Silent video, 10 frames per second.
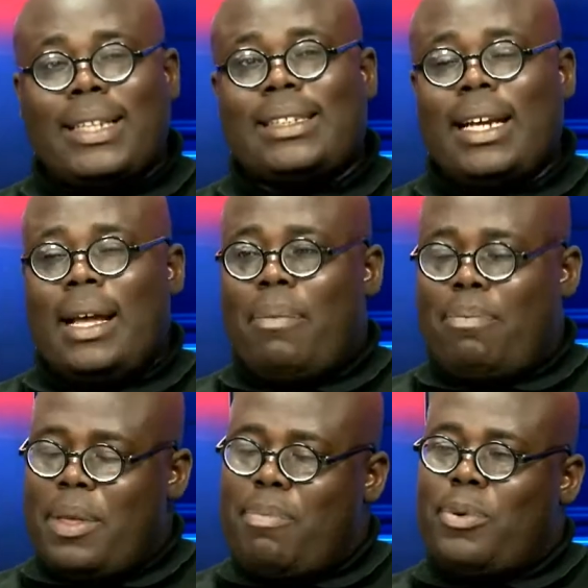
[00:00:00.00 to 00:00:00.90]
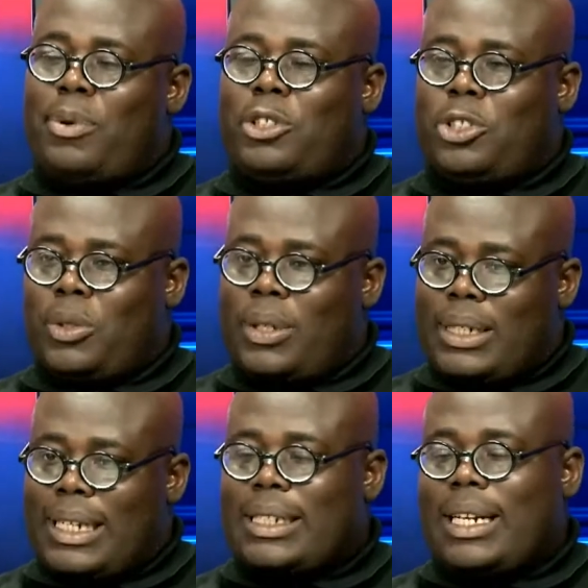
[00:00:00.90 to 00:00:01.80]
But people
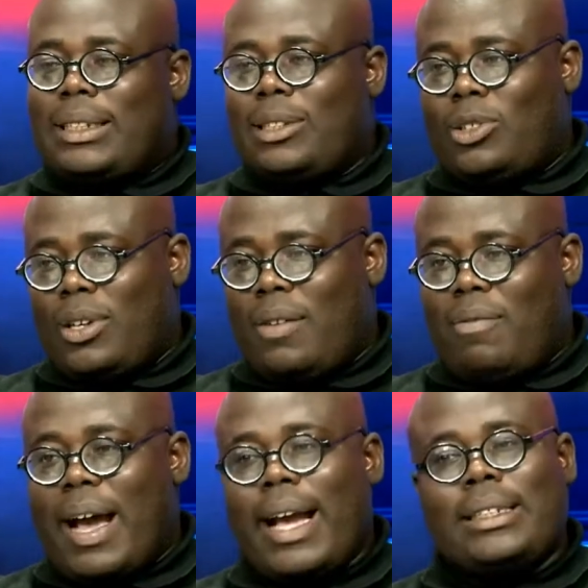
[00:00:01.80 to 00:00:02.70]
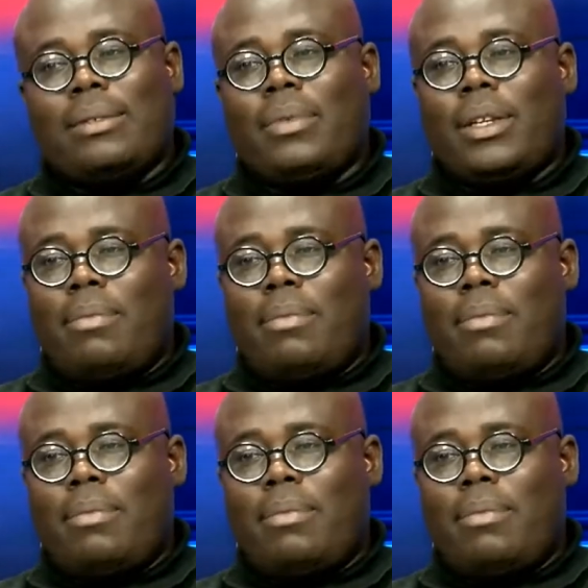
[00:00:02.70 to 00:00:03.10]
should just listen to the advice.